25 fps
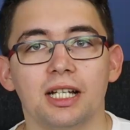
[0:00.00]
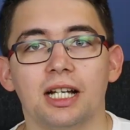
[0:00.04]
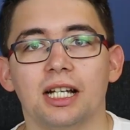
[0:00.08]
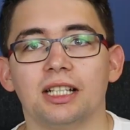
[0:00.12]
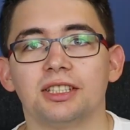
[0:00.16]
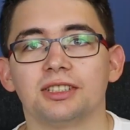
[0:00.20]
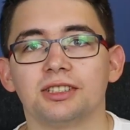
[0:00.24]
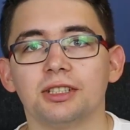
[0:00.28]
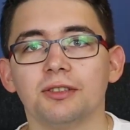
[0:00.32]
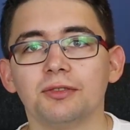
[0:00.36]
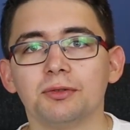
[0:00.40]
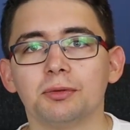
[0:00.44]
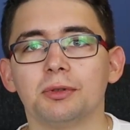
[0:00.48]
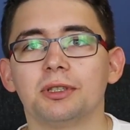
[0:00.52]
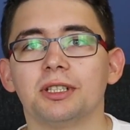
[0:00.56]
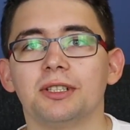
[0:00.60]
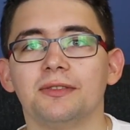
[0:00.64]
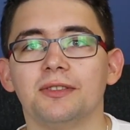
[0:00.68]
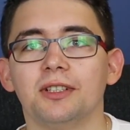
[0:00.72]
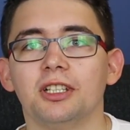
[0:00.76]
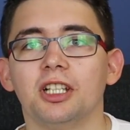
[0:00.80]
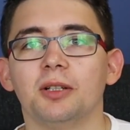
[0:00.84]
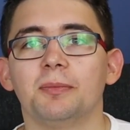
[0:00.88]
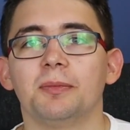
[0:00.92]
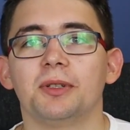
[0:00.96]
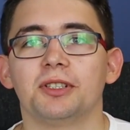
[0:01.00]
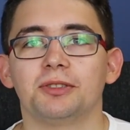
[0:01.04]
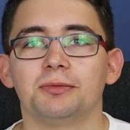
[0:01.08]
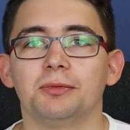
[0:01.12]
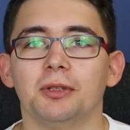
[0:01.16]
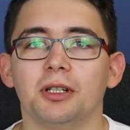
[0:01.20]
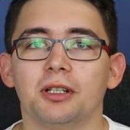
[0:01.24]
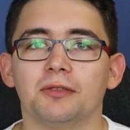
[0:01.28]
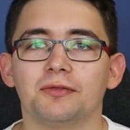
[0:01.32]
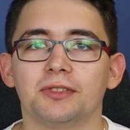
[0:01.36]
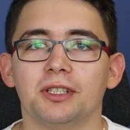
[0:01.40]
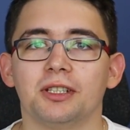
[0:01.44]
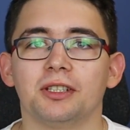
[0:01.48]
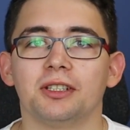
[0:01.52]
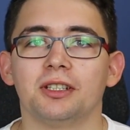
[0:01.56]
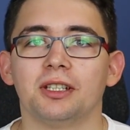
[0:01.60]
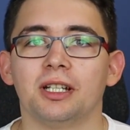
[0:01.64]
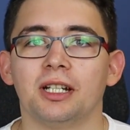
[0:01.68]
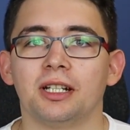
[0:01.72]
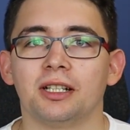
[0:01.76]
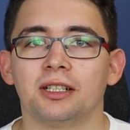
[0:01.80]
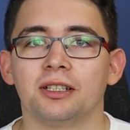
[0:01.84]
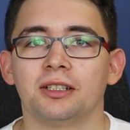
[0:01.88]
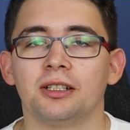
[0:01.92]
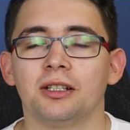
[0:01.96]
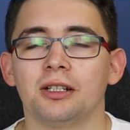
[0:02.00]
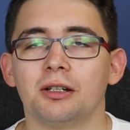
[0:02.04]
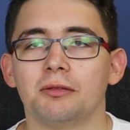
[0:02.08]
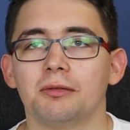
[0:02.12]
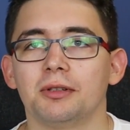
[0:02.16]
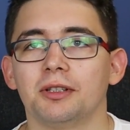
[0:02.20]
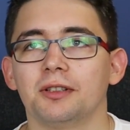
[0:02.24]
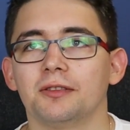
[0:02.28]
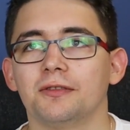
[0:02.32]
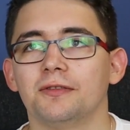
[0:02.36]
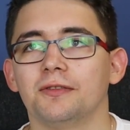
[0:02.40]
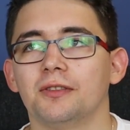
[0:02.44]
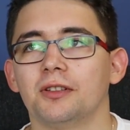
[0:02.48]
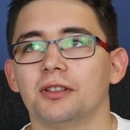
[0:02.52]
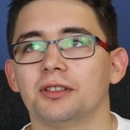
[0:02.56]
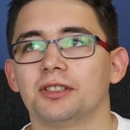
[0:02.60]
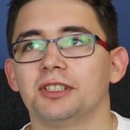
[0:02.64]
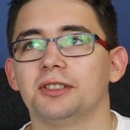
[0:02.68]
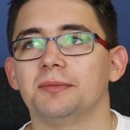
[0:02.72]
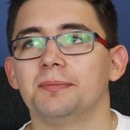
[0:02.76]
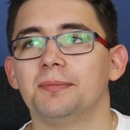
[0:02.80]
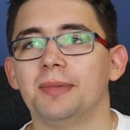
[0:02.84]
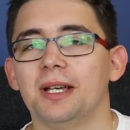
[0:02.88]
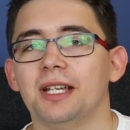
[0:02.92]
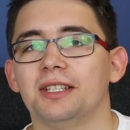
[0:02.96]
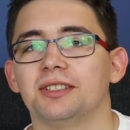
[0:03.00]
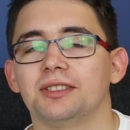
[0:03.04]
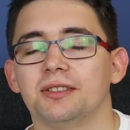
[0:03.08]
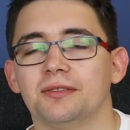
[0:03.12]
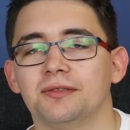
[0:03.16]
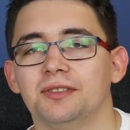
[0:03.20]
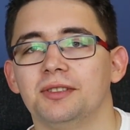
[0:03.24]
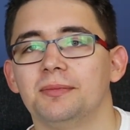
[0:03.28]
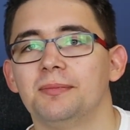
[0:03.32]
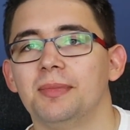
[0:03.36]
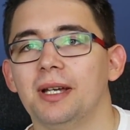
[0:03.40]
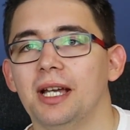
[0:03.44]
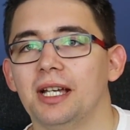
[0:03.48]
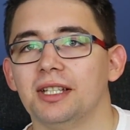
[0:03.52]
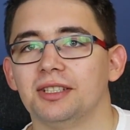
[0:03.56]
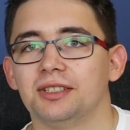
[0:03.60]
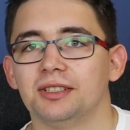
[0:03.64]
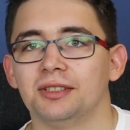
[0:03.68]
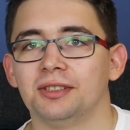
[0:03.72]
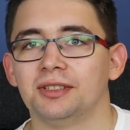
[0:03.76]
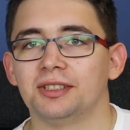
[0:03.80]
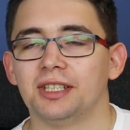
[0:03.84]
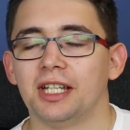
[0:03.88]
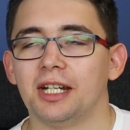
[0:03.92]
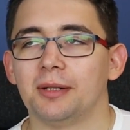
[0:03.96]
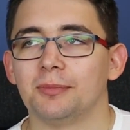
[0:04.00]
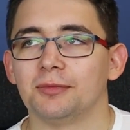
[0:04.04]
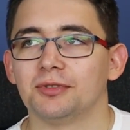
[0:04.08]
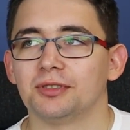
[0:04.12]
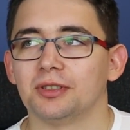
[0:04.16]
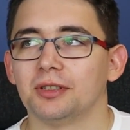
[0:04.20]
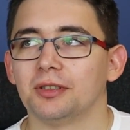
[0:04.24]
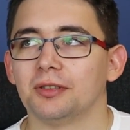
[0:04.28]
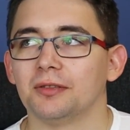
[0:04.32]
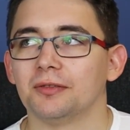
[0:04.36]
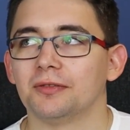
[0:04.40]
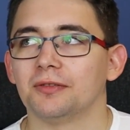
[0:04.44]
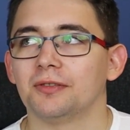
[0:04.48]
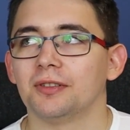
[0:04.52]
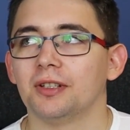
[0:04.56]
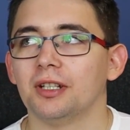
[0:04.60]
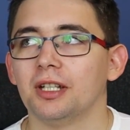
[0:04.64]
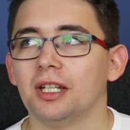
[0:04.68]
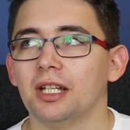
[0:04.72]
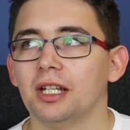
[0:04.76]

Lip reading: As software developers, we often are going for the best of the best in terms of